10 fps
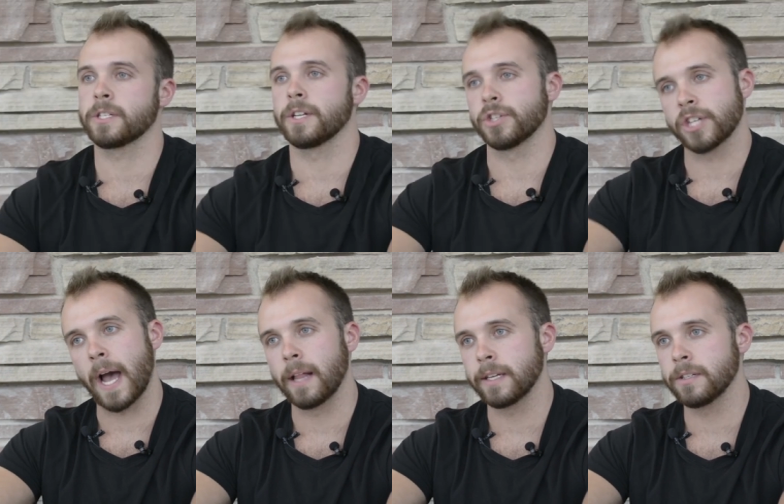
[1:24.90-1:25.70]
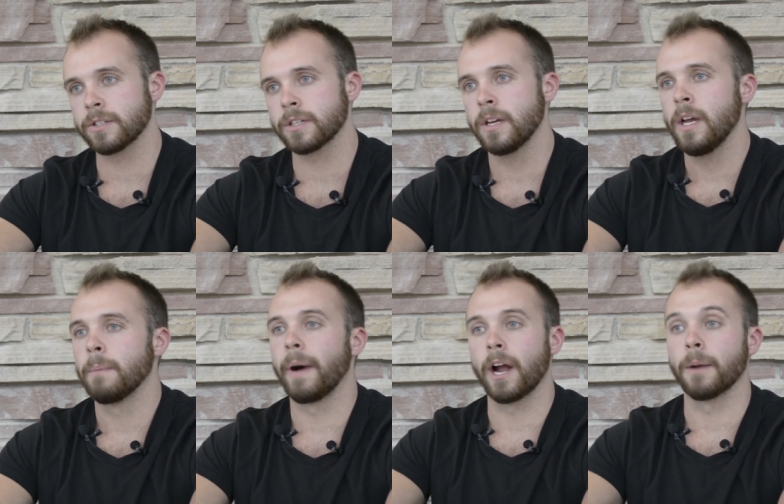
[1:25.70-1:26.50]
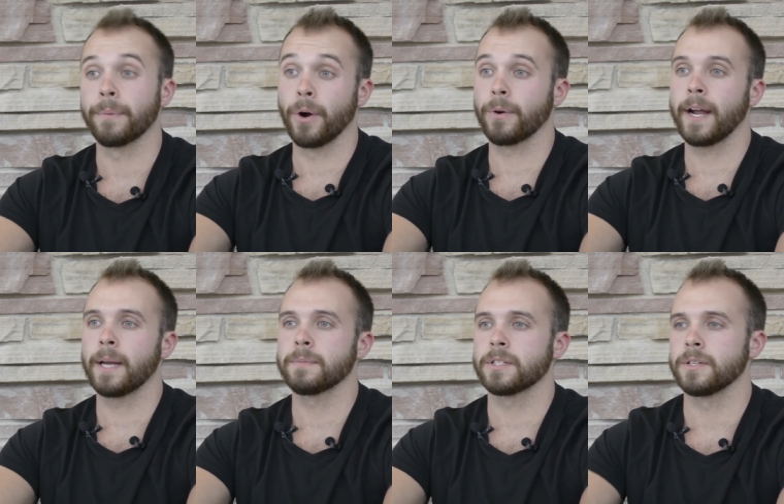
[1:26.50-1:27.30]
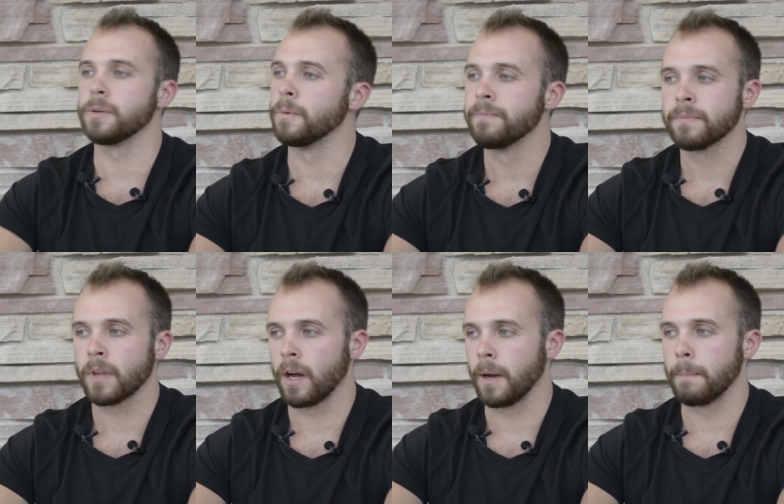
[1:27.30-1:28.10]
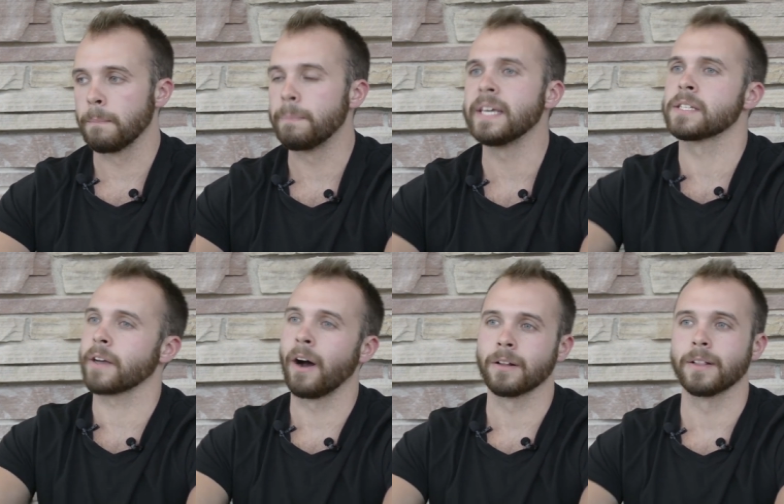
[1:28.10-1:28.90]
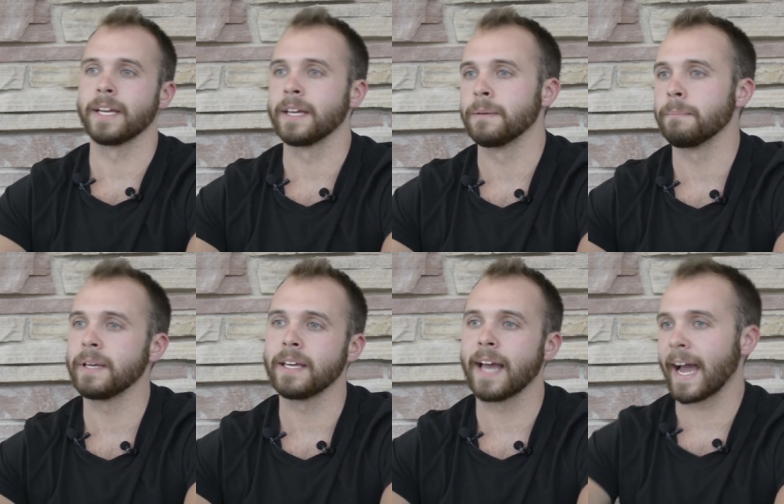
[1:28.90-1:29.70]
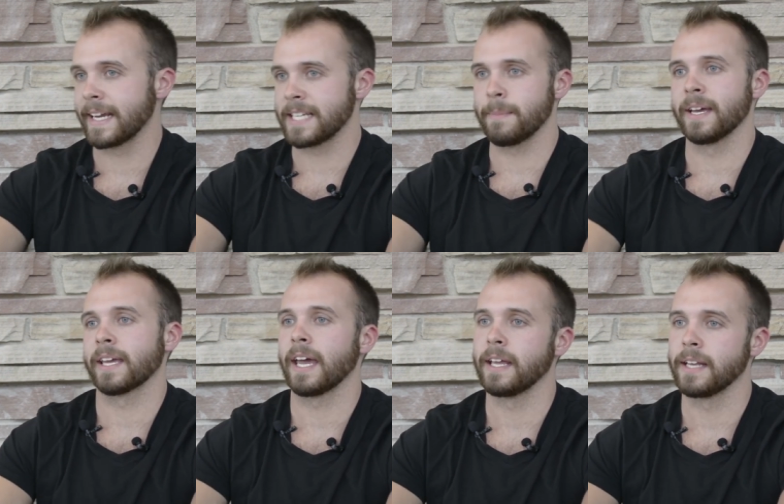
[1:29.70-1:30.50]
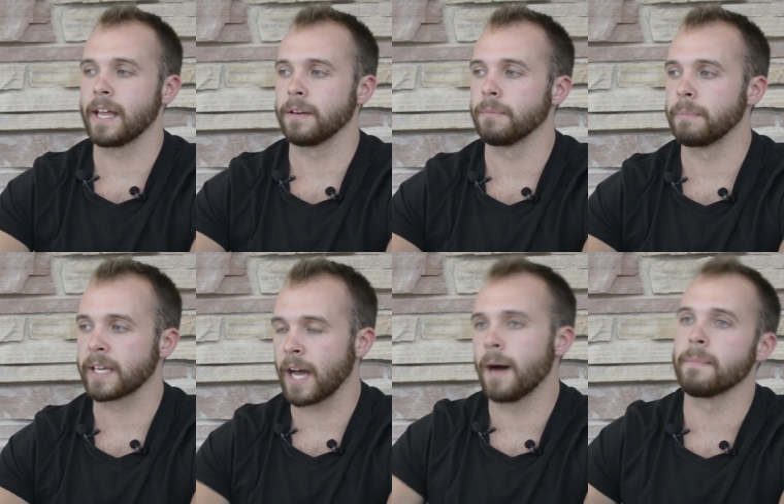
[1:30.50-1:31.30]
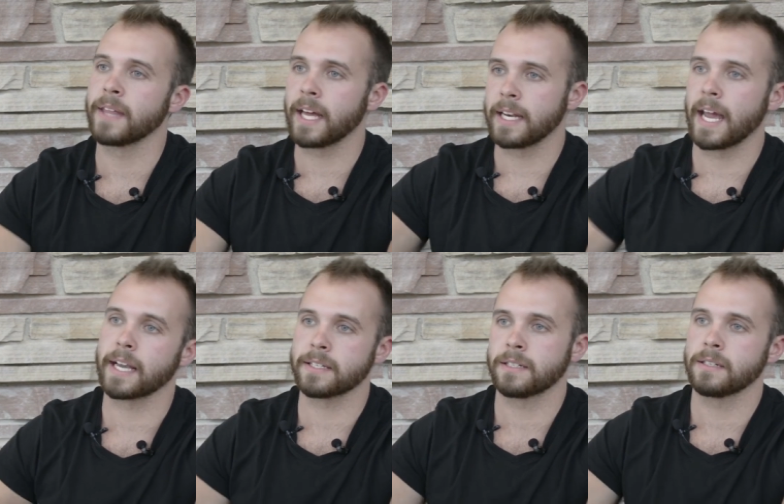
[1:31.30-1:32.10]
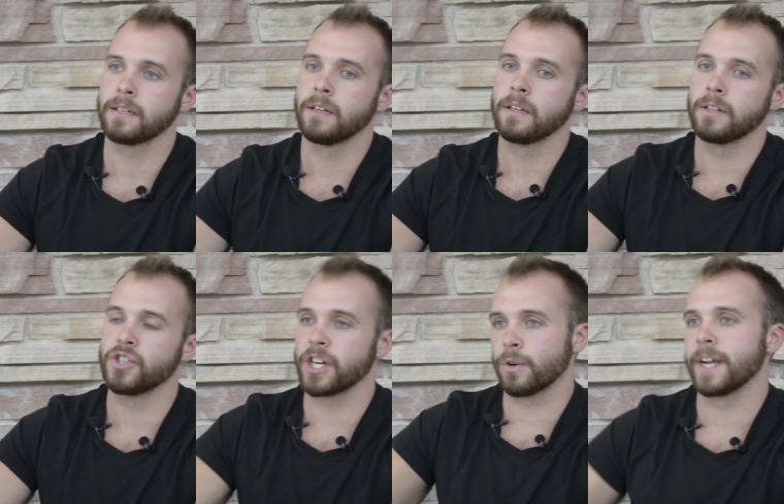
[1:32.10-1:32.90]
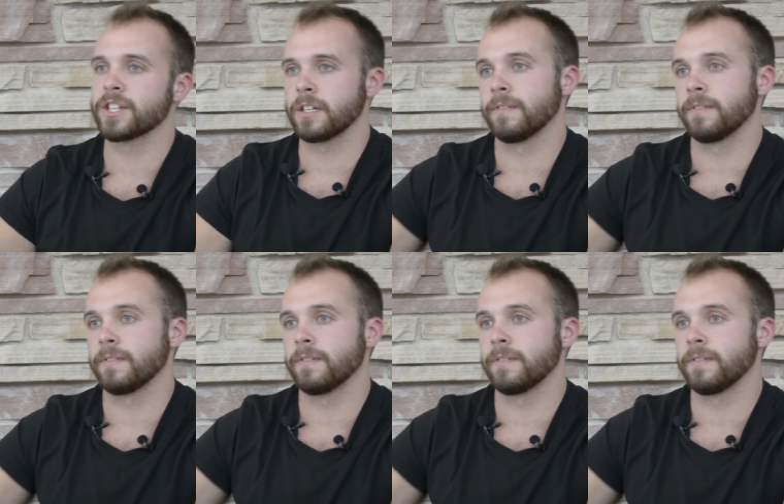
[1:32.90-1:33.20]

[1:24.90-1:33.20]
and challenged by our programs to um, be scholarly and be academic and, and become that next generation of